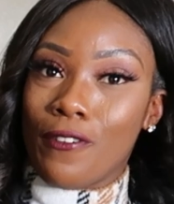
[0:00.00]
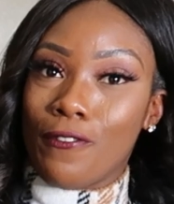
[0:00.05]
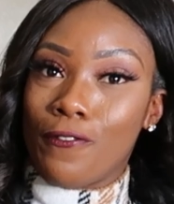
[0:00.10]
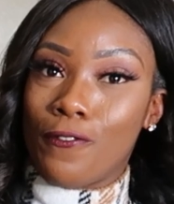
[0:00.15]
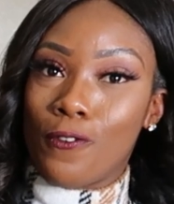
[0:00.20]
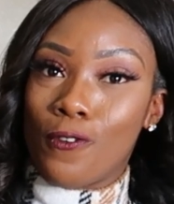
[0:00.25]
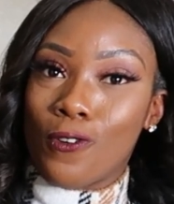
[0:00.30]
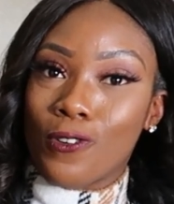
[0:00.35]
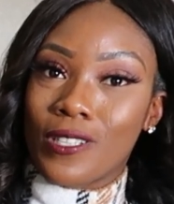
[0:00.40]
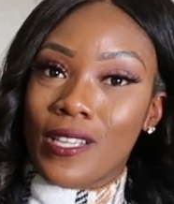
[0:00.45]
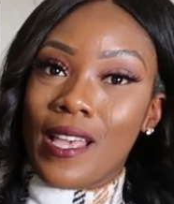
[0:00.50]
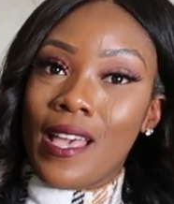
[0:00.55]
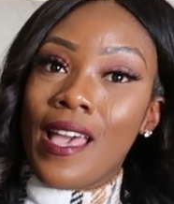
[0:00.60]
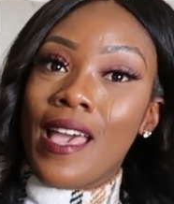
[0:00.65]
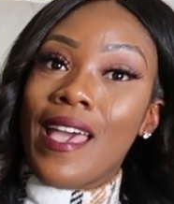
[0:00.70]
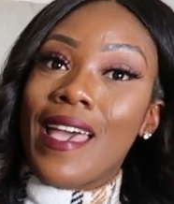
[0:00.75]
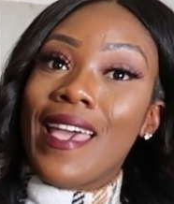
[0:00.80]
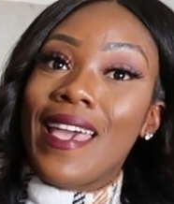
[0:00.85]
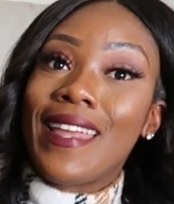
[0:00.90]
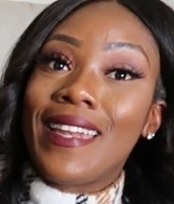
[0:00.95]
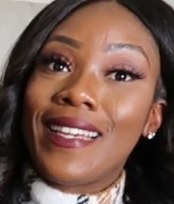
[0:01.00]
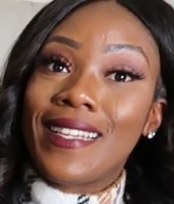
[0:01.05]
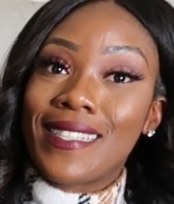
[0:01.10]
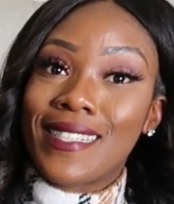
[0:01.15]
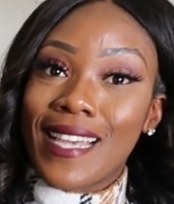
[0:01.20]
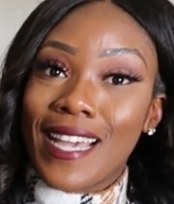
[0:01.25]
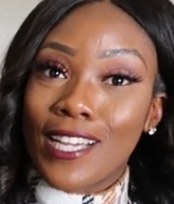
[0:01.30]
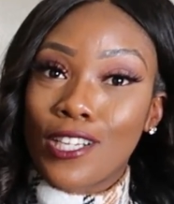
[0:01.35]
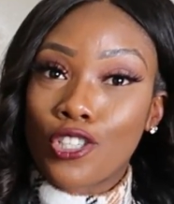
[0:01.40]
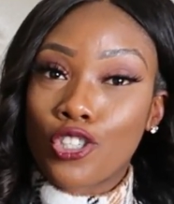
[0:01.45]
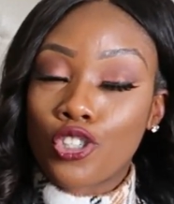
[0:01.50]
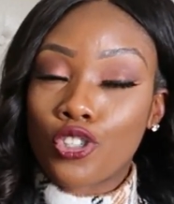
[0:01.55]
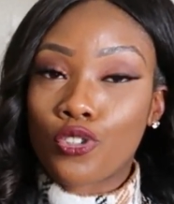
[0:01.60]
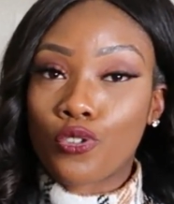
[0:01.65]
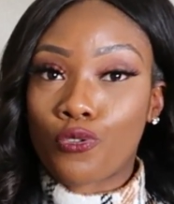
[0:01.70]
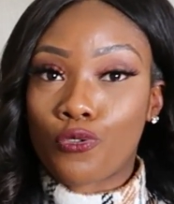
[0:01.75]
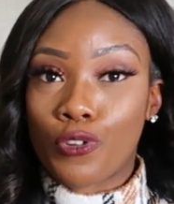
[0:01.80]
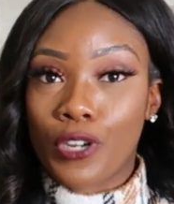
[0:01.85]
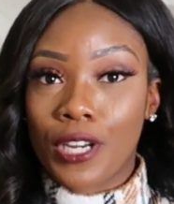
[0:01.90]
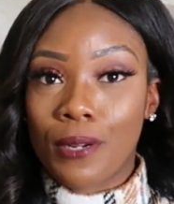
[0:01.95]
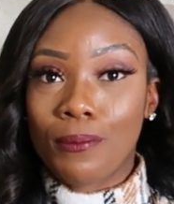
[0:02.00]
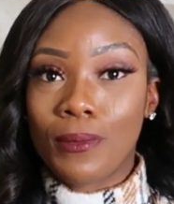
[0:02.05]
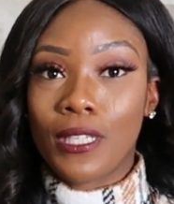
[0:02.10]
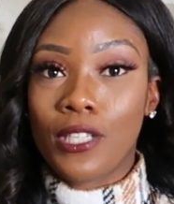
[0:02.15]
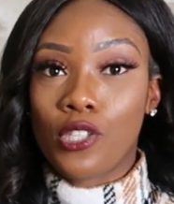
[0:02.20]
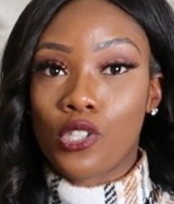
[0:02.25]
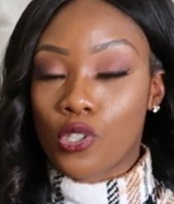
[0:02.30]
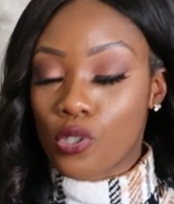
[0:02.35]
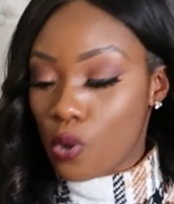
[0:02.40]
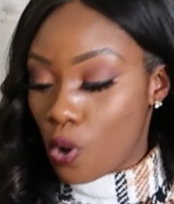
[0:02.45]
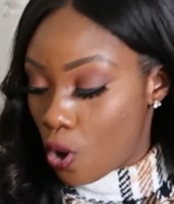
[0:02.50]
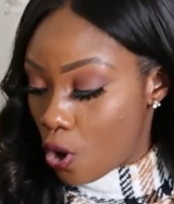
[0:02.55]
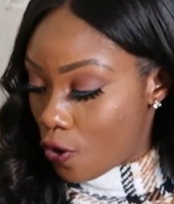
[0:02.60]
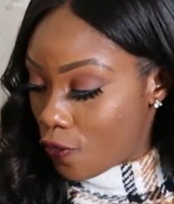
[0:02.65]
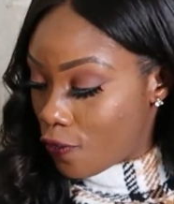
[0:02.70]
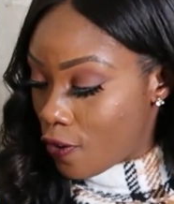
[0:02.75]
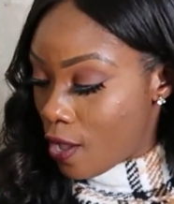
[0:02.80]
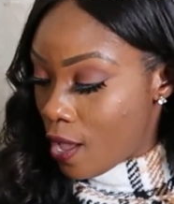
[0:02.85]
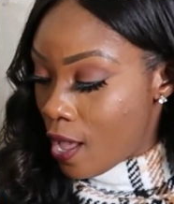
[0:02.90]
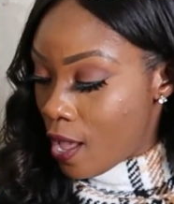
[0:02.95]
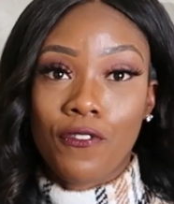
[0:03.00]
it falls. And it's extremely soft.